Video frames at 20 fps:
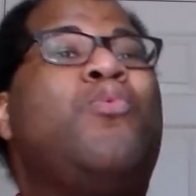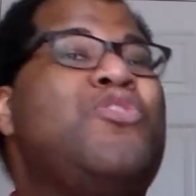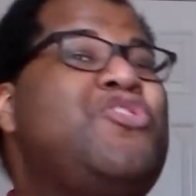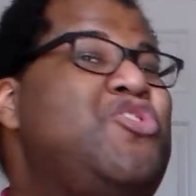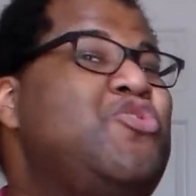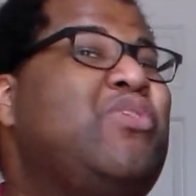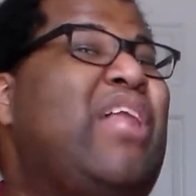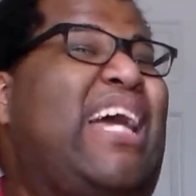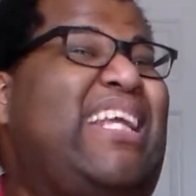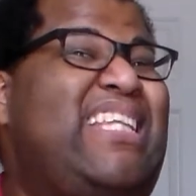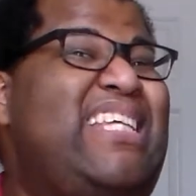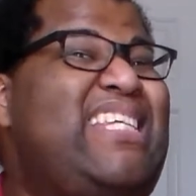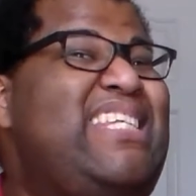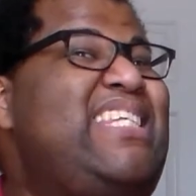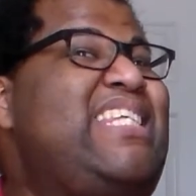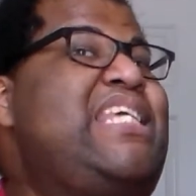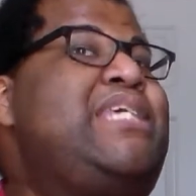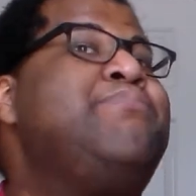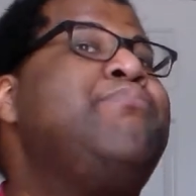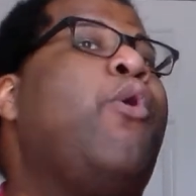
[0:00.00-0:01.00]
Would you like to
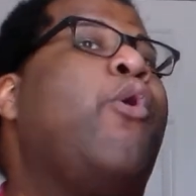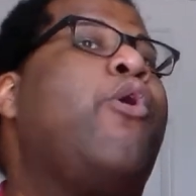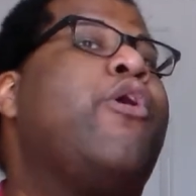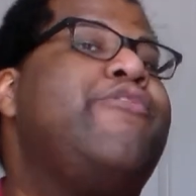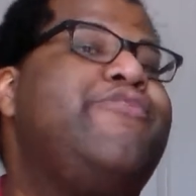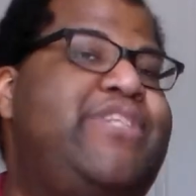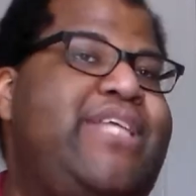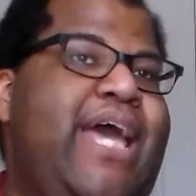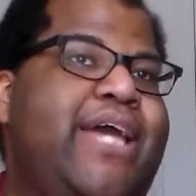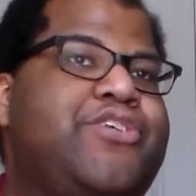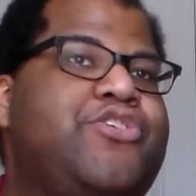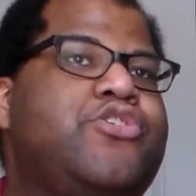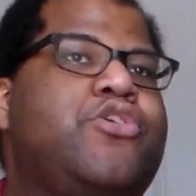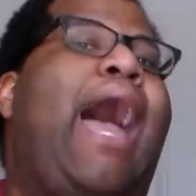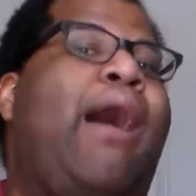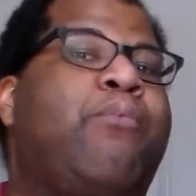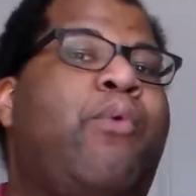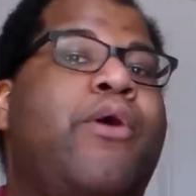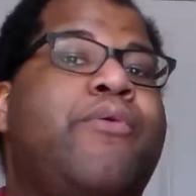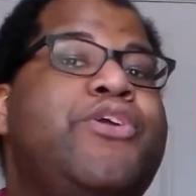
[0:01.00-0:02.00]
see more of
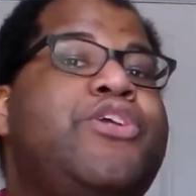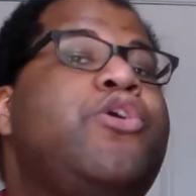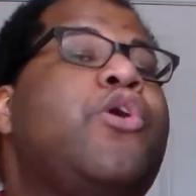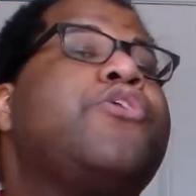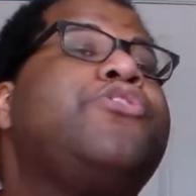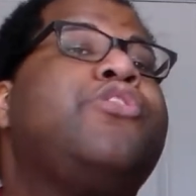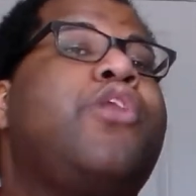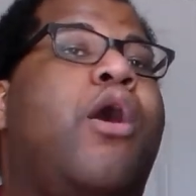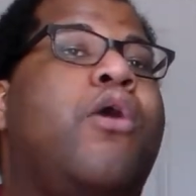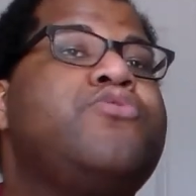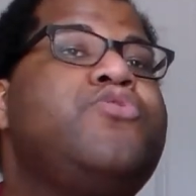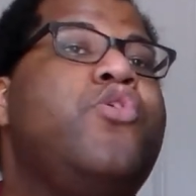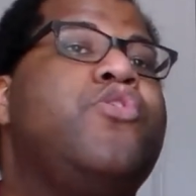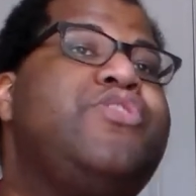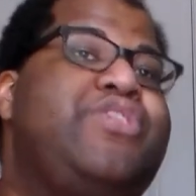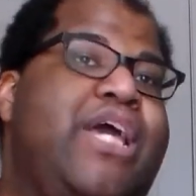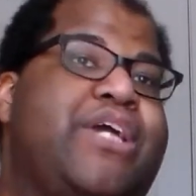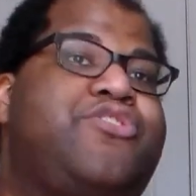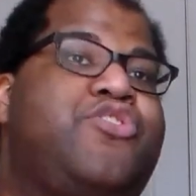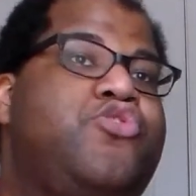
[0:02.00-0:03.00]
Dexter? What were your thoughts
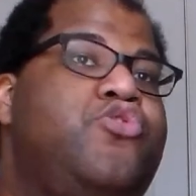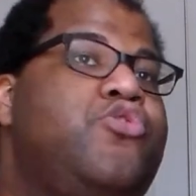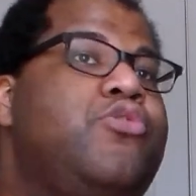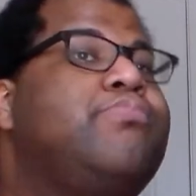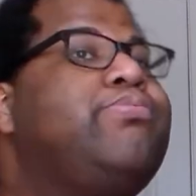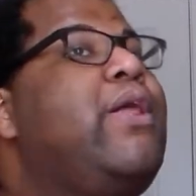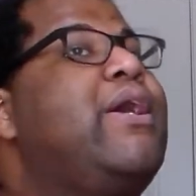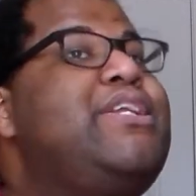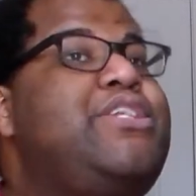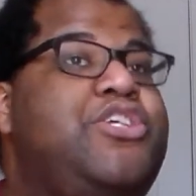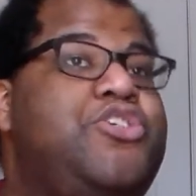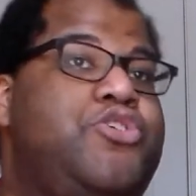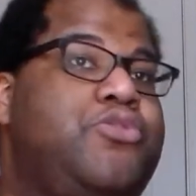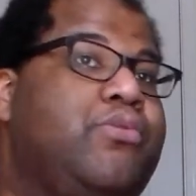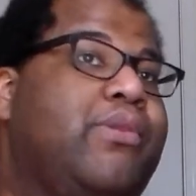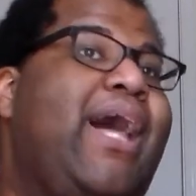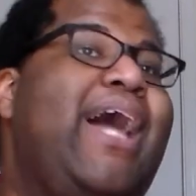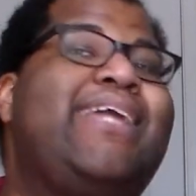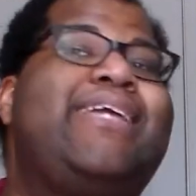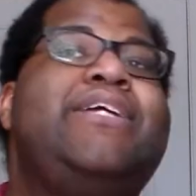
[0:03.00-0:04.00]
on Dexter New Blood? Did
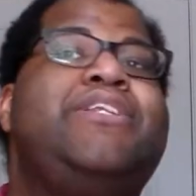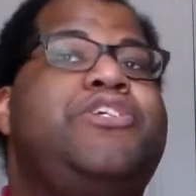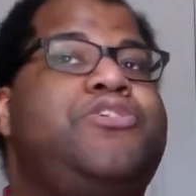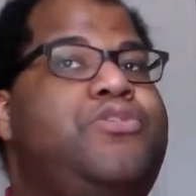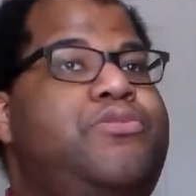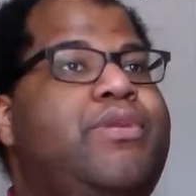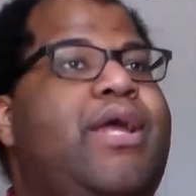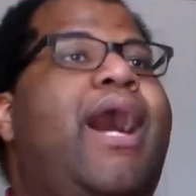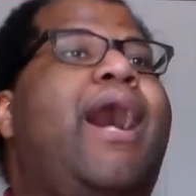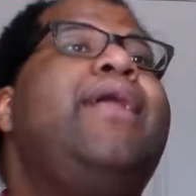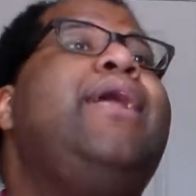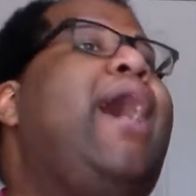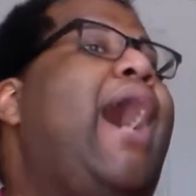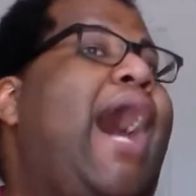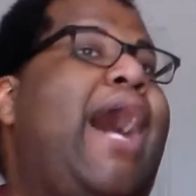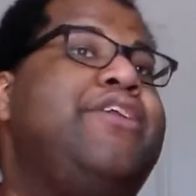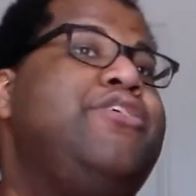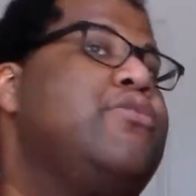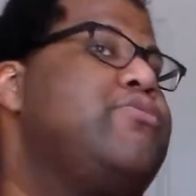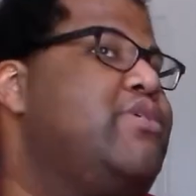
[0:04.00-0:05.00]
you like it? Did you not?
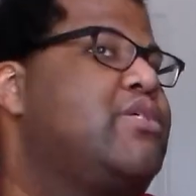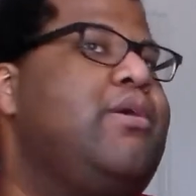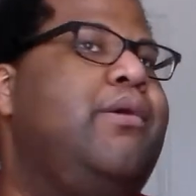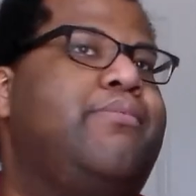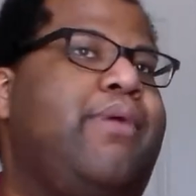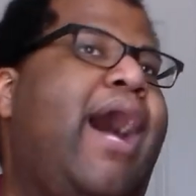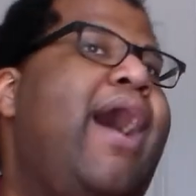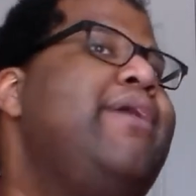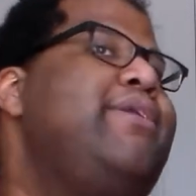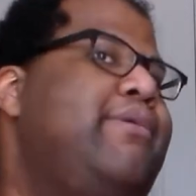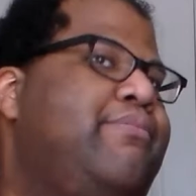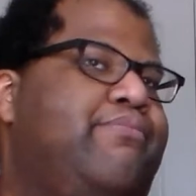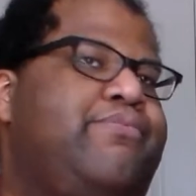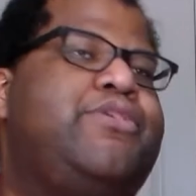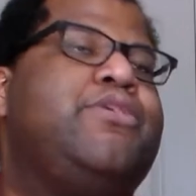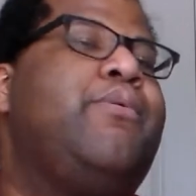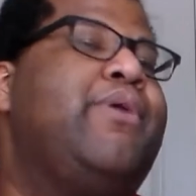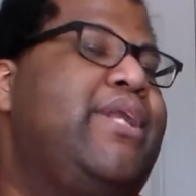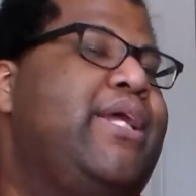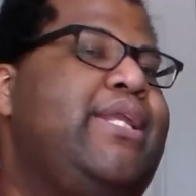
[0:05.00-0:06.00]
I know some I
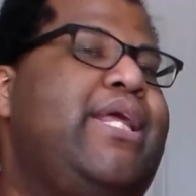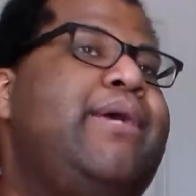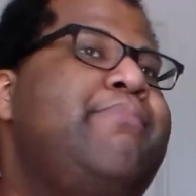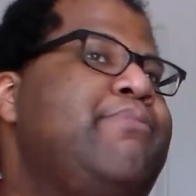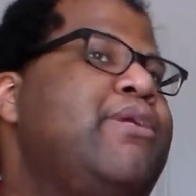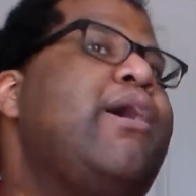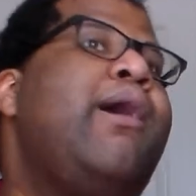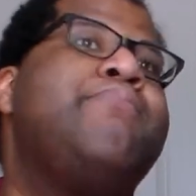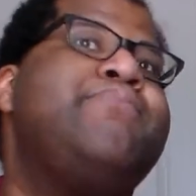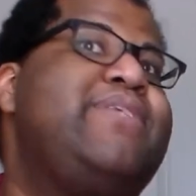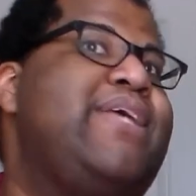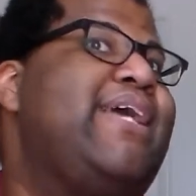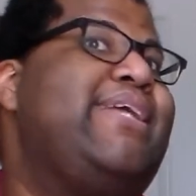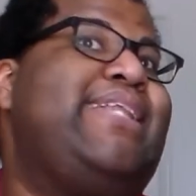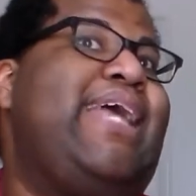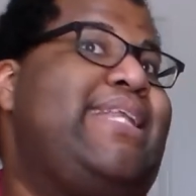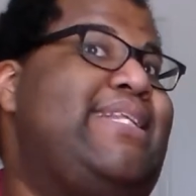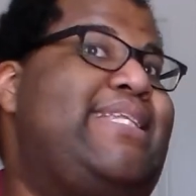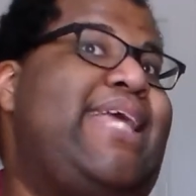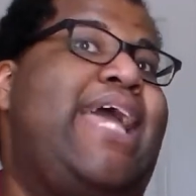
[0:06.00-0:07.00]
someone had hit me up
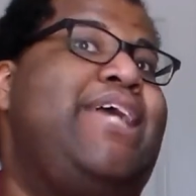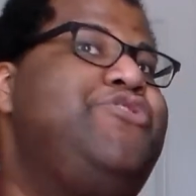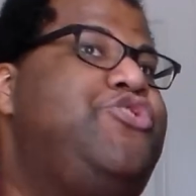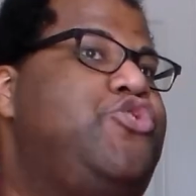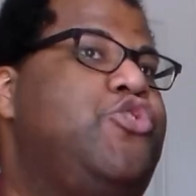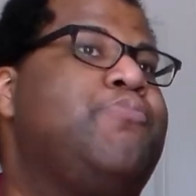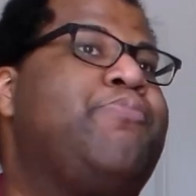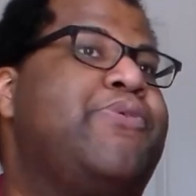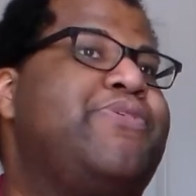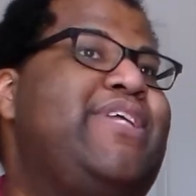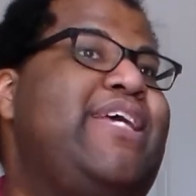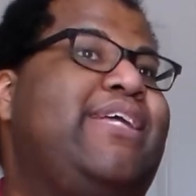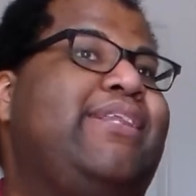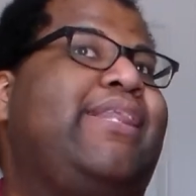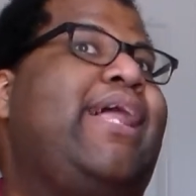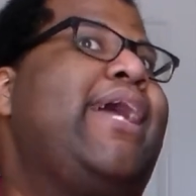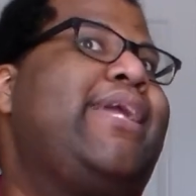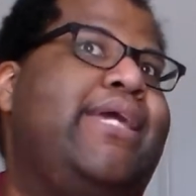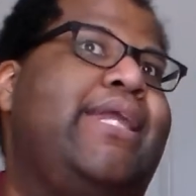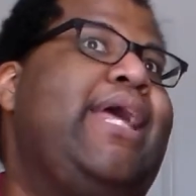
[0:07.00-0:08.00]
saying that they super
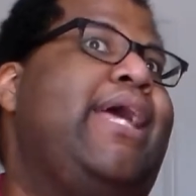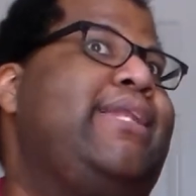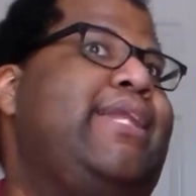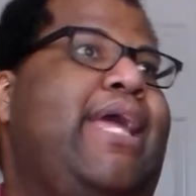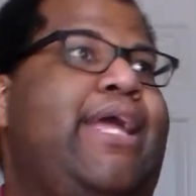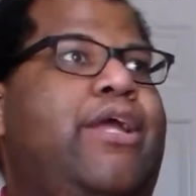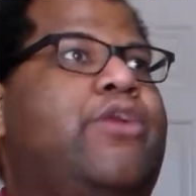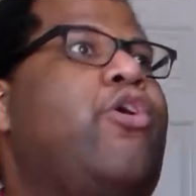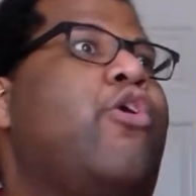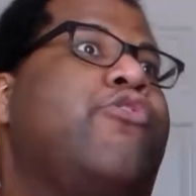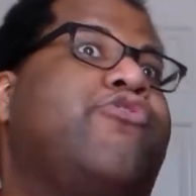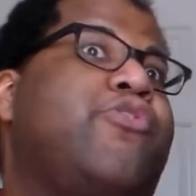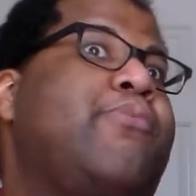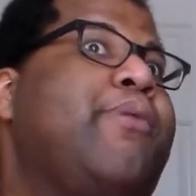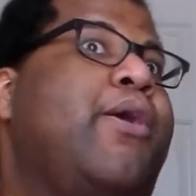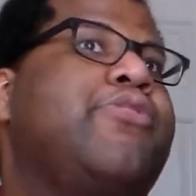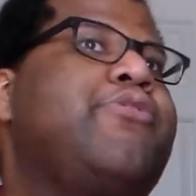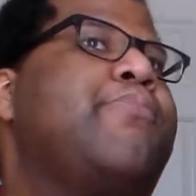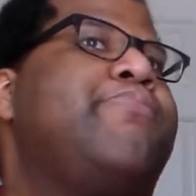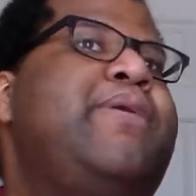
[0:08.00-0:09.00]
didn't like it and they had heard
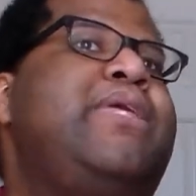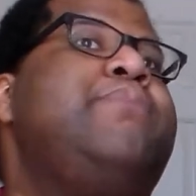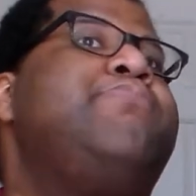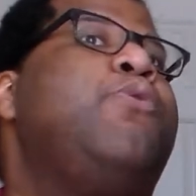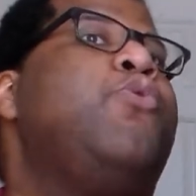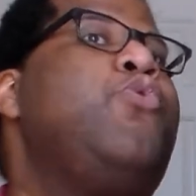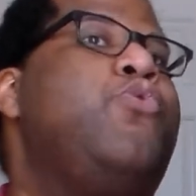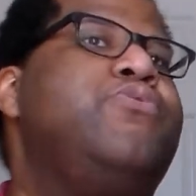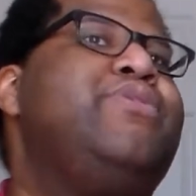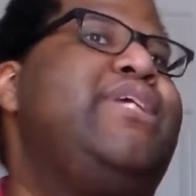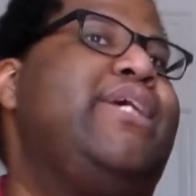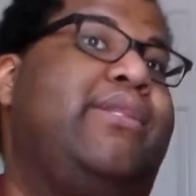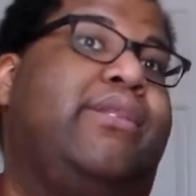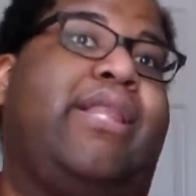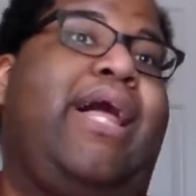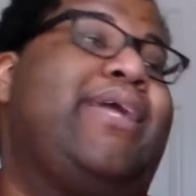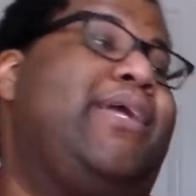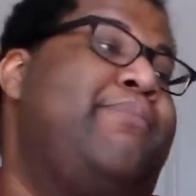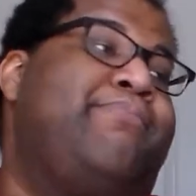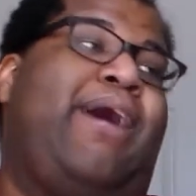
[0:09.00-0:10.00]
from other people who didn't
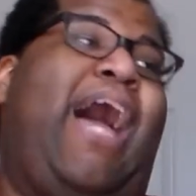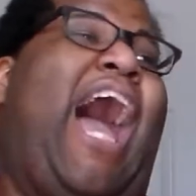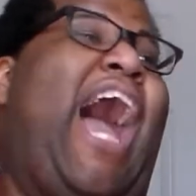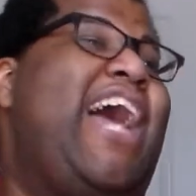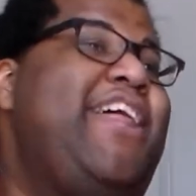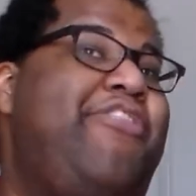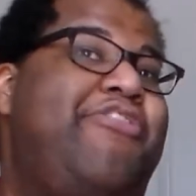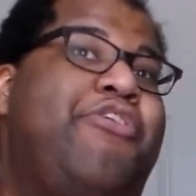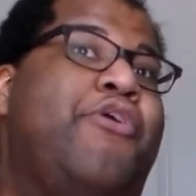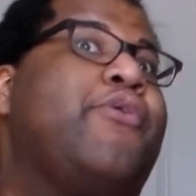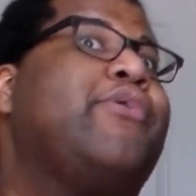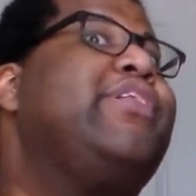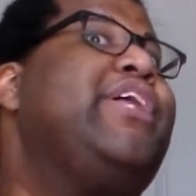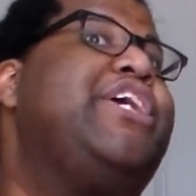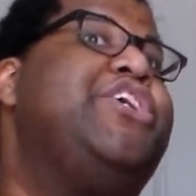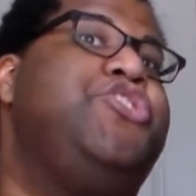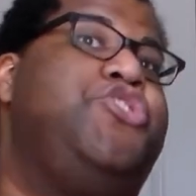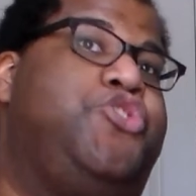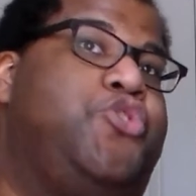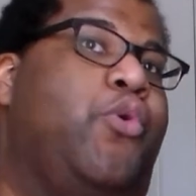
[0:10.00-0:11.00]
like it, but I
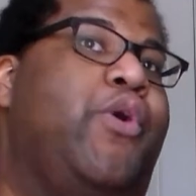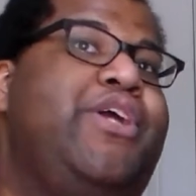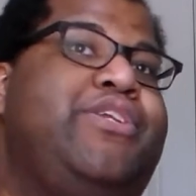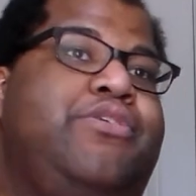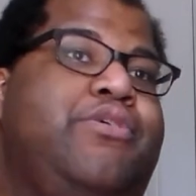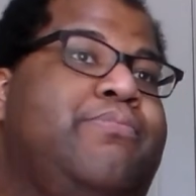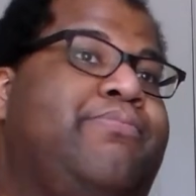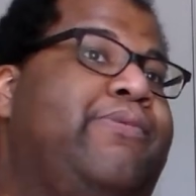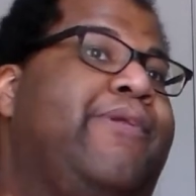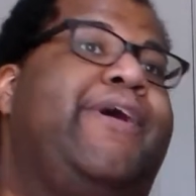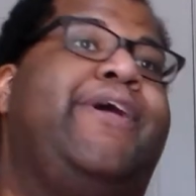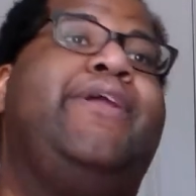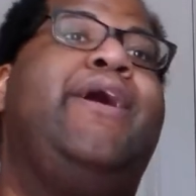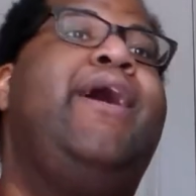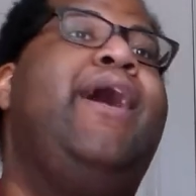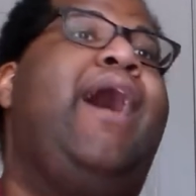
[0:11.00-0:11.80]
thoroughly enjoyed New Blood.